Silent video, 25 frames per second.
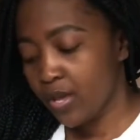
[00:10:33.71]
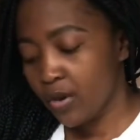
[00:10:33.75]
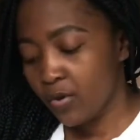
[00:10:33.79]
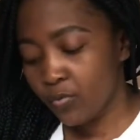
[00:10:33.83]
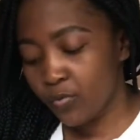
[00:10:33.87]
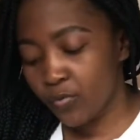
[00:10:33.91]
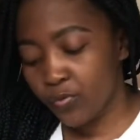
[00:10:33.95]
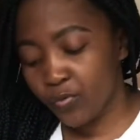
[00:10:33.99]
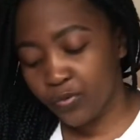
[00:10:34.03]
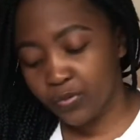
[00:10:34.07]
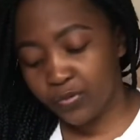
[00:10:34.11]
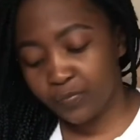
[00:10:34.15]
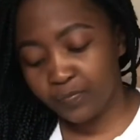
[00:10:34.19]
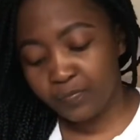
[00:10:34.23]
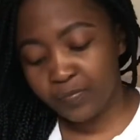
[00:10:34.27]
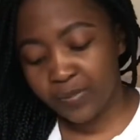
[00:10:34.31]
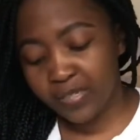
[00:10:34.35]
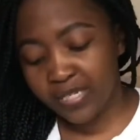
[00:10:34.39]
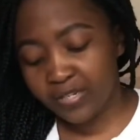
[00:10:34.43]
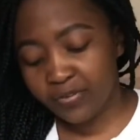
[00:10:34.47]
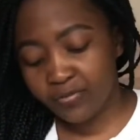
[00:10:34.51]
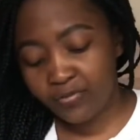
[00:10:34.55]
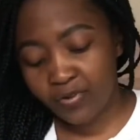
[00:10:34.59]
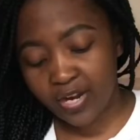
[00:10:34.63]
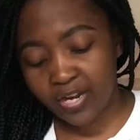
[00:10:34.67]
Would be
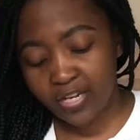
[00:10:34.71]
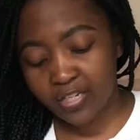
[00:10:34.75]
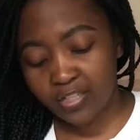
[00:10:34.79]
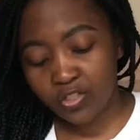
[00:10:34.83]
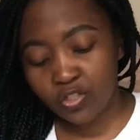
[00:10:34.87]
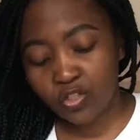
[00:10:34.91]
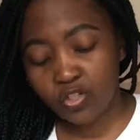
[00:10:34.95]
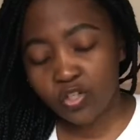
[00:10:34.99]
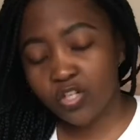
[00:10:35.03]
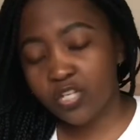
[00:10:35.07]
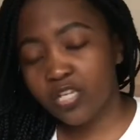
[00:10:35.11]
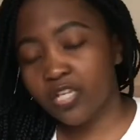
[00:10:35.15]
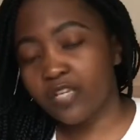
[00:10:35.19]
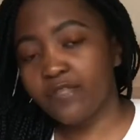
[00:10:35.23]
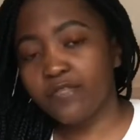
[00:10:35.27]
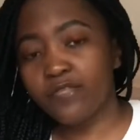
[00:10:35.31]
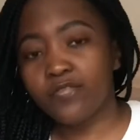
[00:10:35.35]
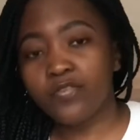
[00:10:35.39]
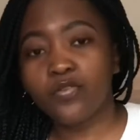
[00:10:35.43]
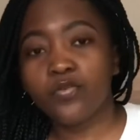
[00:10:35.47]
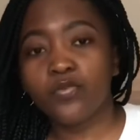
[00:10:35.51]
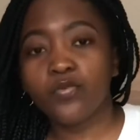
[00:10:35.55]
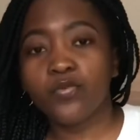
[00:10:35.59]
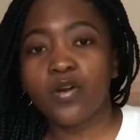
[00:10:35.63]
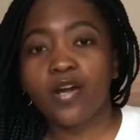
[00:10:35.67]
great to give
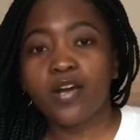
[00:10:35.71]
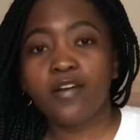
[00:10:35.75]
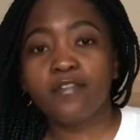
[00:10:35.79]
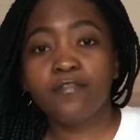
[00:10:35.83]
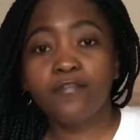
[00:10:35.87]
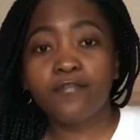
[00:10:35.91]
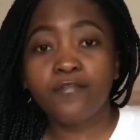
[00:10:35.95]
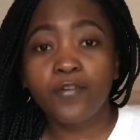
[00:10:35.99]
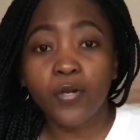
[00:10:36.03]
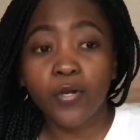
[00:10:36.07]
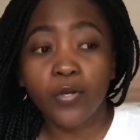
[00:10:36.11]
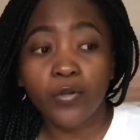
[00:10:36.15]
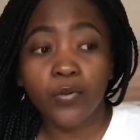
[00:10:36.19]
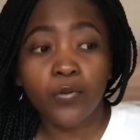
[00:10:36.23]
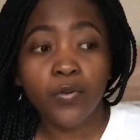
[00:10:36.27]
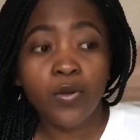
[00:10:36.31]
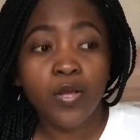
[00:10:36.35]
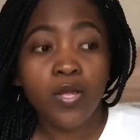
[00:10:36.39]
you a follow.